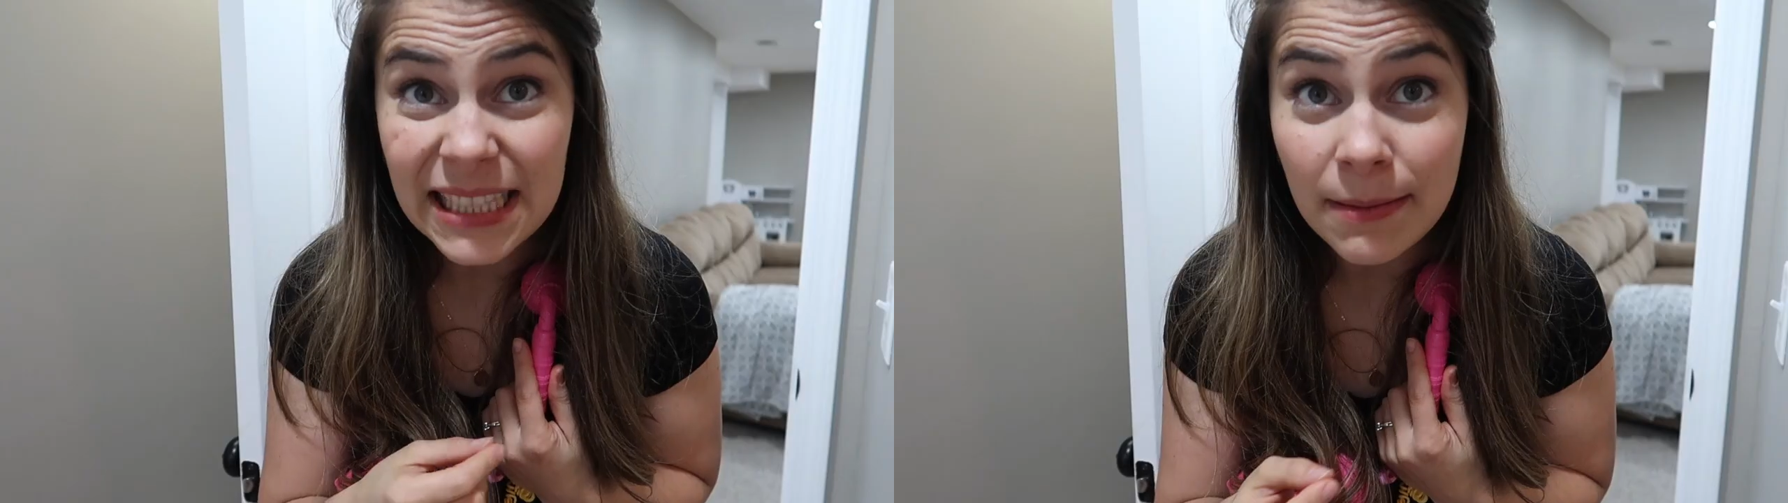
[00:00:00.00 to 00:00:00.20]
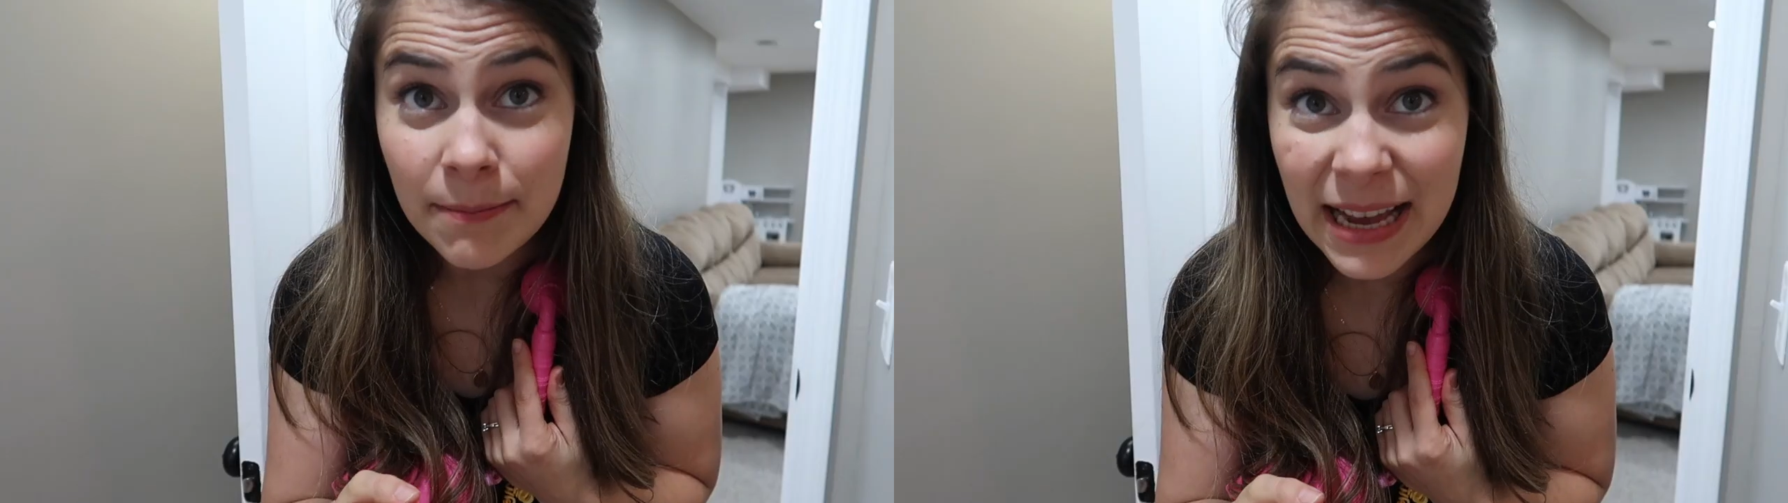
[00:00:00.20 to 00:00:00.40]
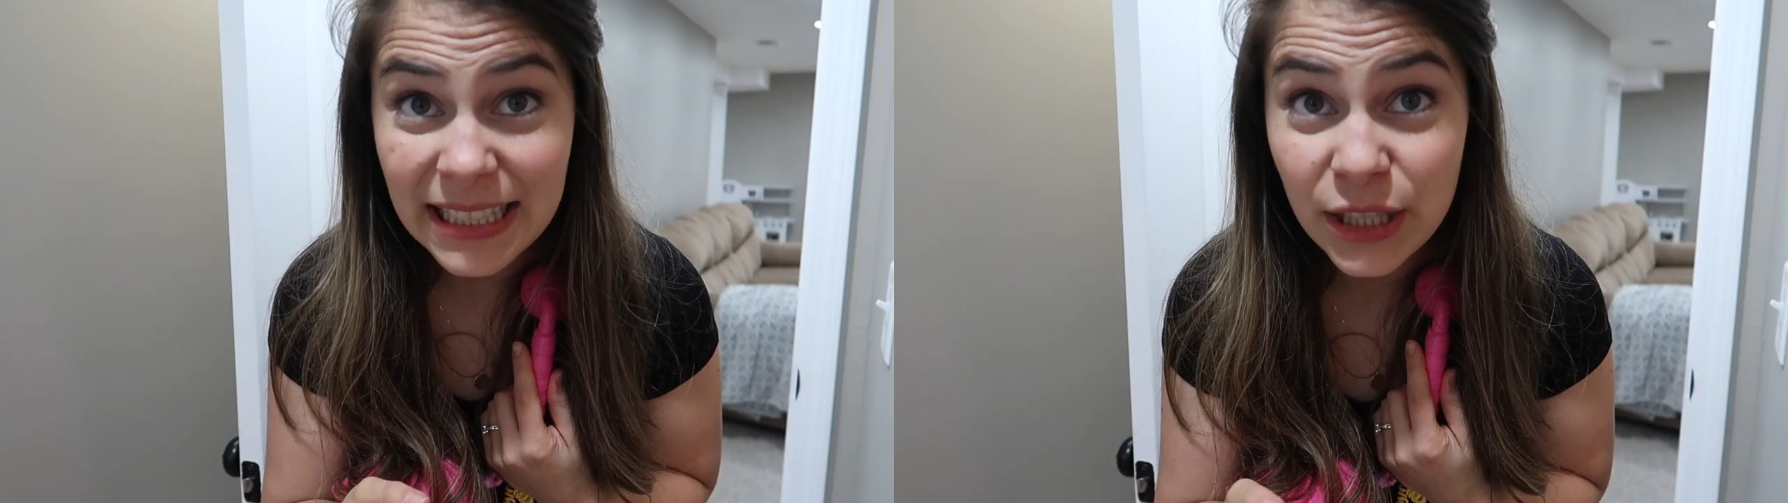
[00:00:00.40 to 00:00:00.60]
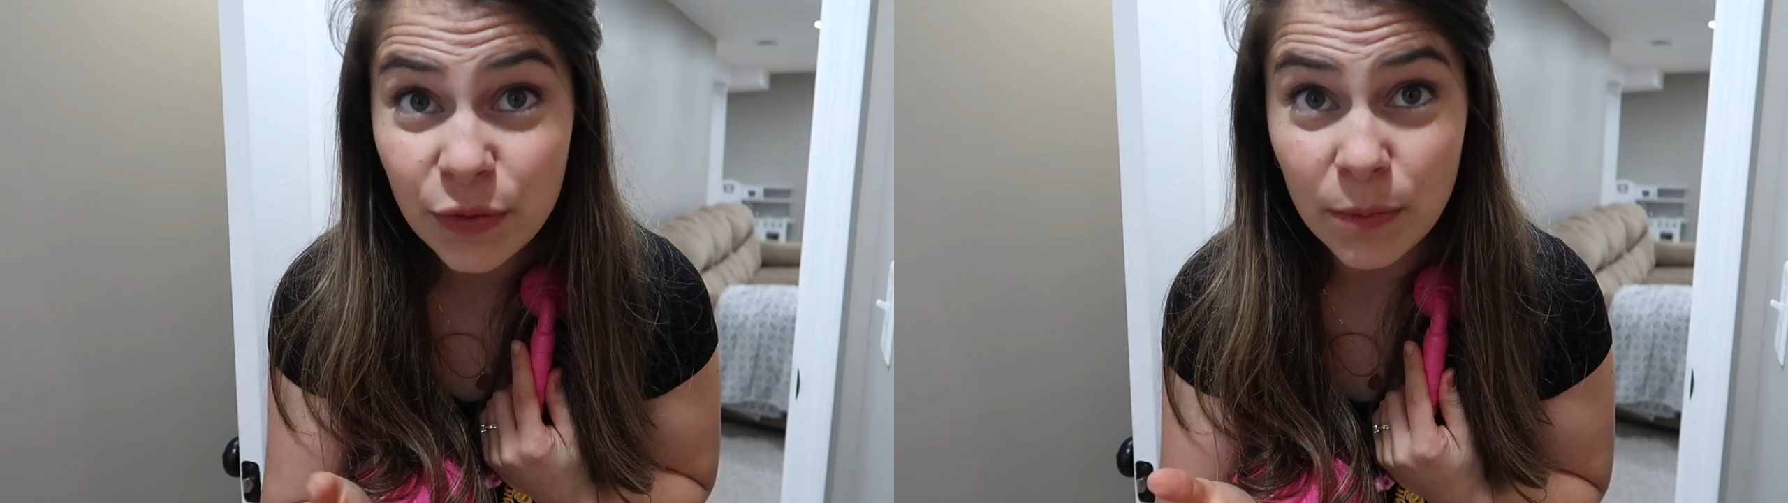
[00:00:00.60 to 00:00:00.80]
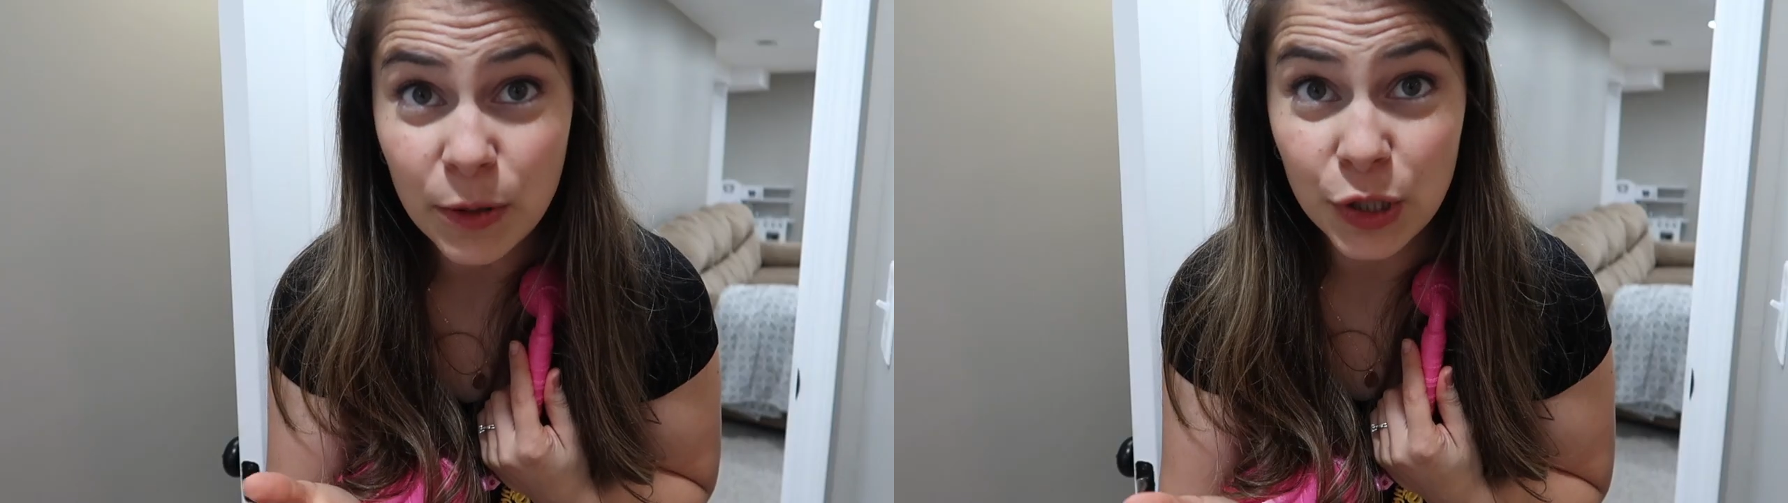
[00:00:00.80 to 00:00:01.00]
It's a message
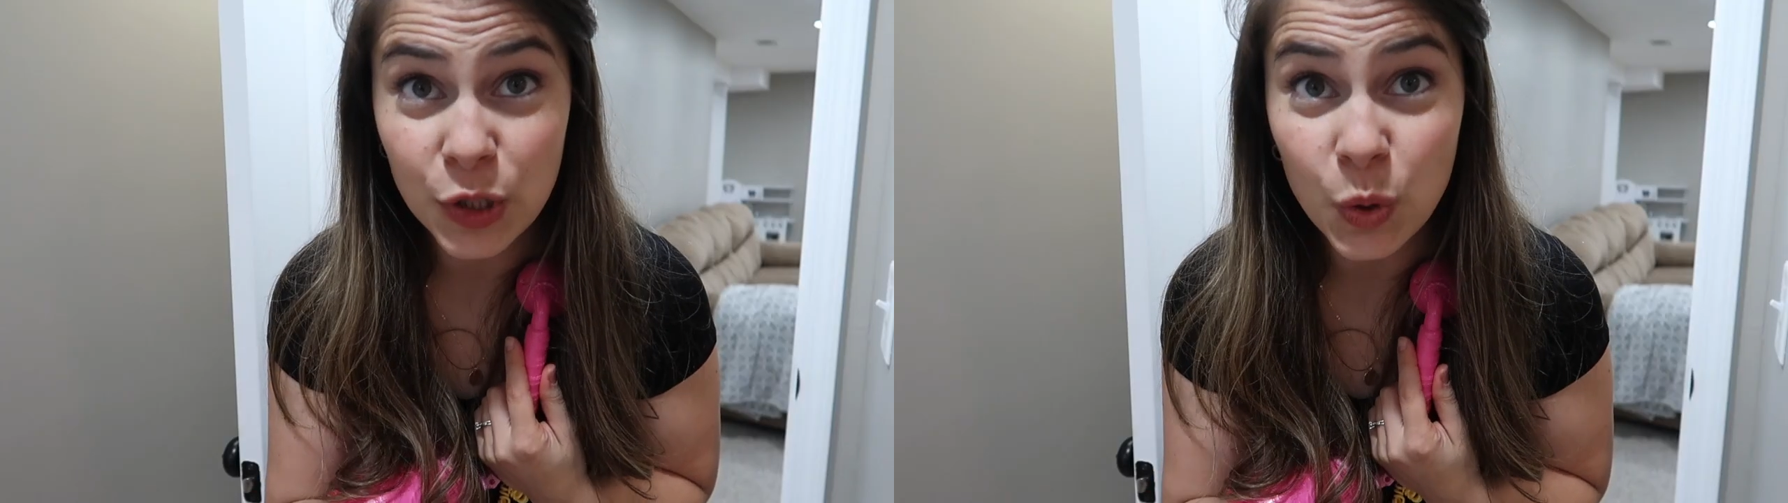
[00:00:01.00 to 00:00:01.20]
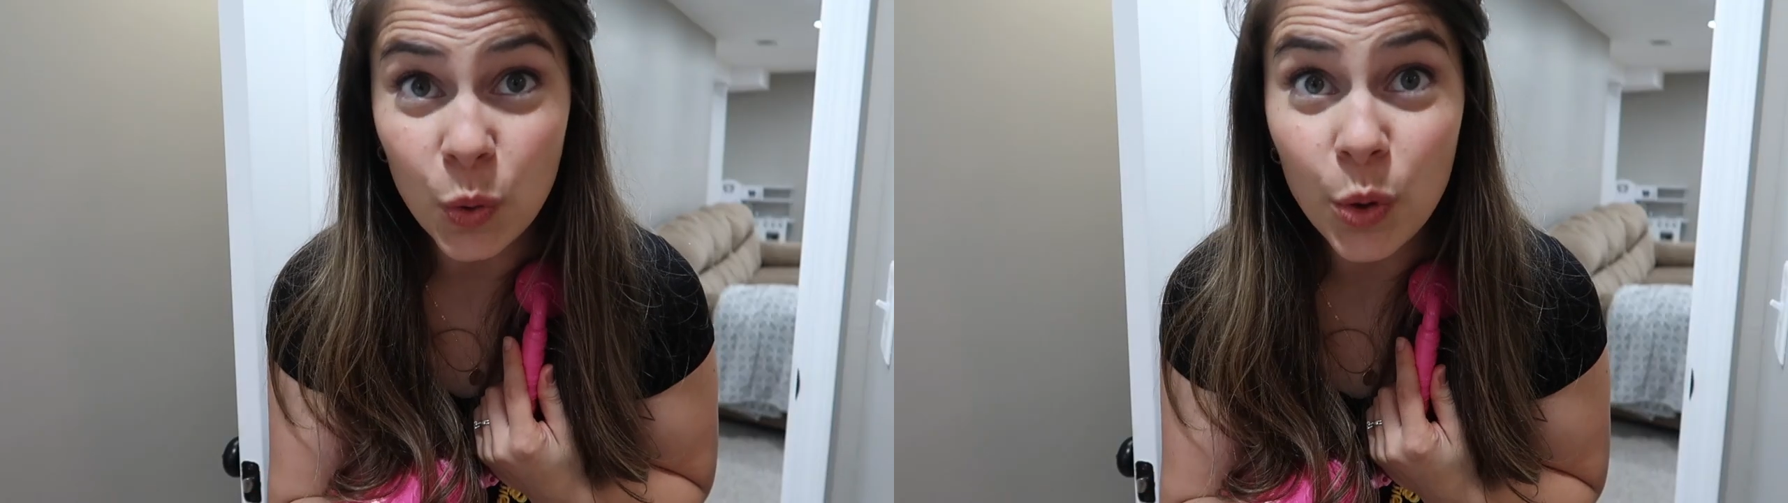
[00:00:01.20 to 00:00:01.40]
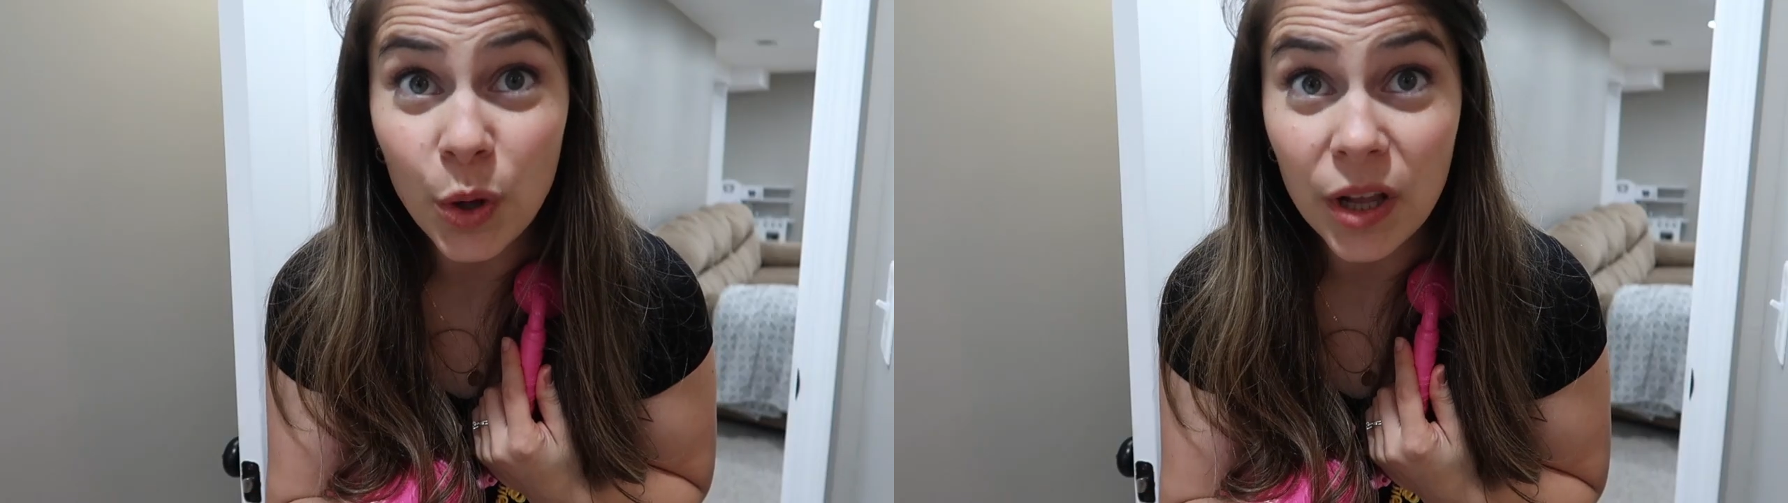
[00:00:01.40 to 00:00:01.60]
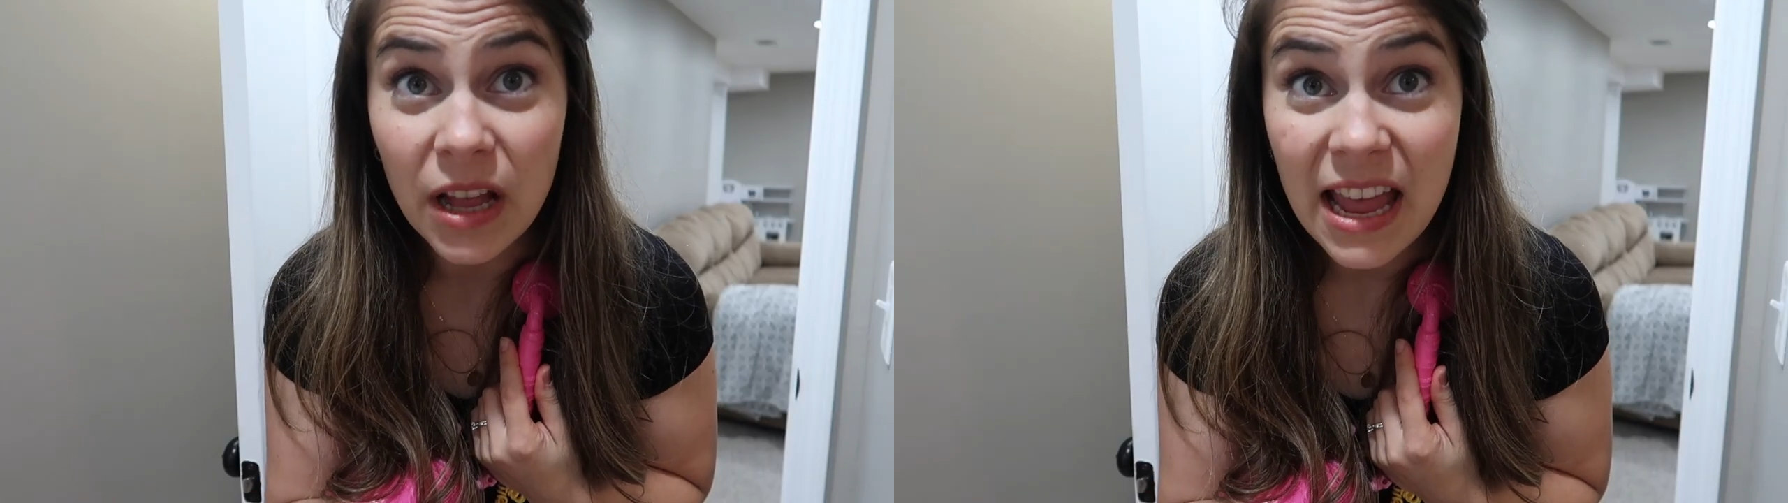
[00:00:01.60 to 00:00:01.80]
from your school.